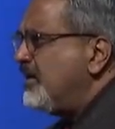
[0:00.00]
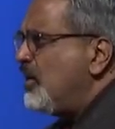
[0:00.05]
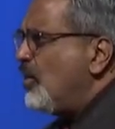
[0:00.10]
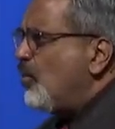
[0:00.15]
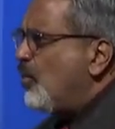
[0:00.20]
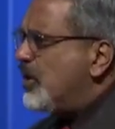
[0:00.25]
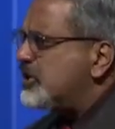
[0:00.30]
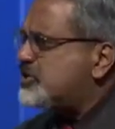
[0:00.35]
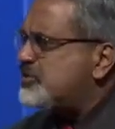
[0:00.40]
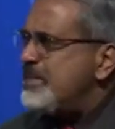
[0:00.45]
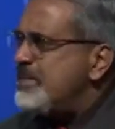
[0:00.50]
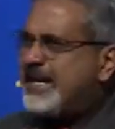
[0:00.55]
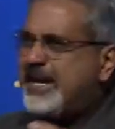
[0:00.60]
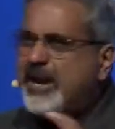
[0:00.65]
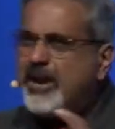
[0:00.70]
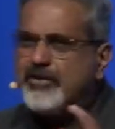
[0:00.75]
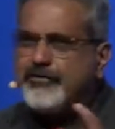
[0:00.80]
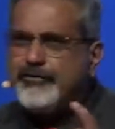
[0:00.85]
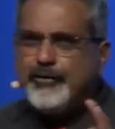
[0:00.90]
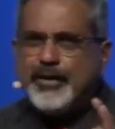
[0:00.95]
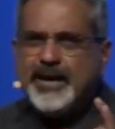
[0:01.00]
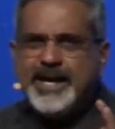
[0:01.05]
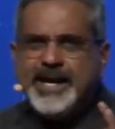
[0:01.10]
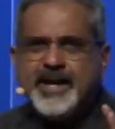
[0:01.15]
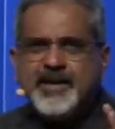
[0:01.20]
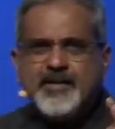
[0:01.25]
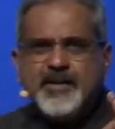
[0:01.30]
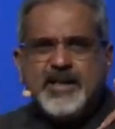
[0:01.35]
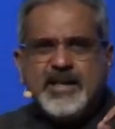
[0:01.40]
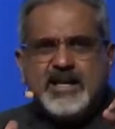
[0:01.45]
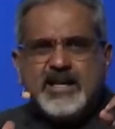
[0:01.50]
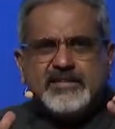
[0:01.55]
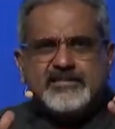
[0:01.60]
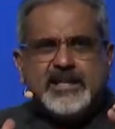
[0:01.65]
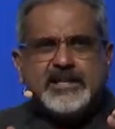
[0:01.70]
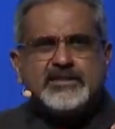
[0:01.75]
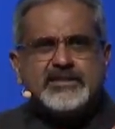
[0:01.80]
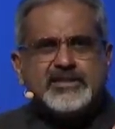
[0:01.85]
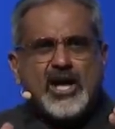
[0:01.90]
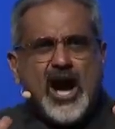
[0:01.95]
Watch me carefully. The
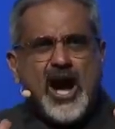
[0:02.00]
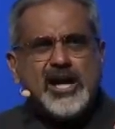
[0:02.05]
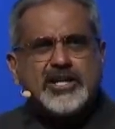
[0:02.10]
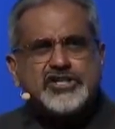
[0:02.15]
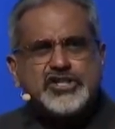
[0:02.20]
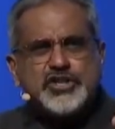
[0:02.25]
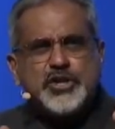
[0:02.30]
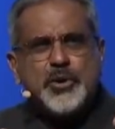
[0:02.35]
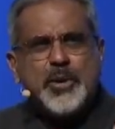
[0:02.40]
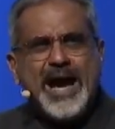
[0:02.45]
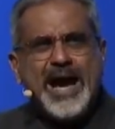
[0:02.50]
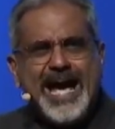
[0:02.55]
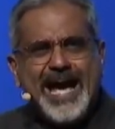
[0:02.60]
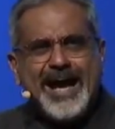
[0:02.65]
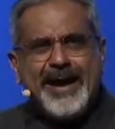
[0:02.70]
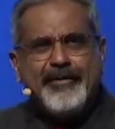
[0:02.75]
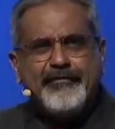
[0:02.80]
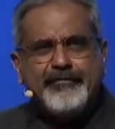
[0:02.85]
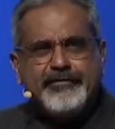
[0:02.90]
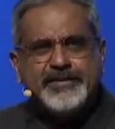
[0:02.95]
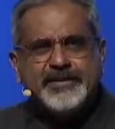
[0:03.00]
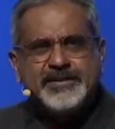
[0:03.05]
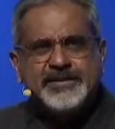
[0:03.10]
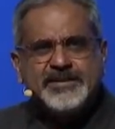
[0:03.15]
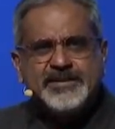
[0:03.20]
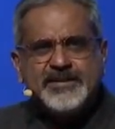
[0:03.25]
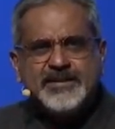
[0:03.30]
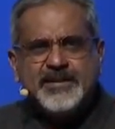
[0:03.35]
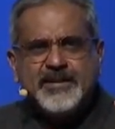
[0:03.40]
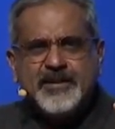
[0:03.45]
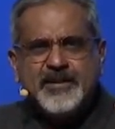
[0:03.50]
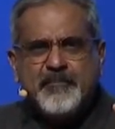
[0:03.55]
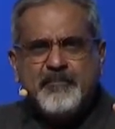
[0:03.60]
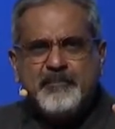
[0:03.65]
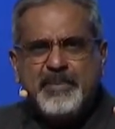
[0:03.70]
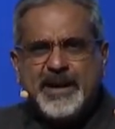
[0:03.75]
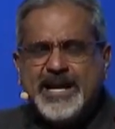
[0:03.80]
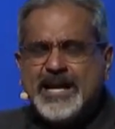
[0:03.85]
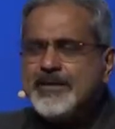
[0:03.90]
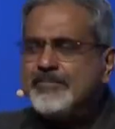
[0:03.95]
thoughts you have
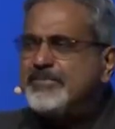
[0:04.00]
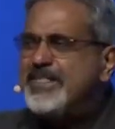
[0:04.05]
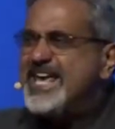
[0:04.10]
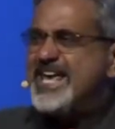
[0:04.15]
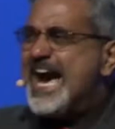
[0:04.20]
become the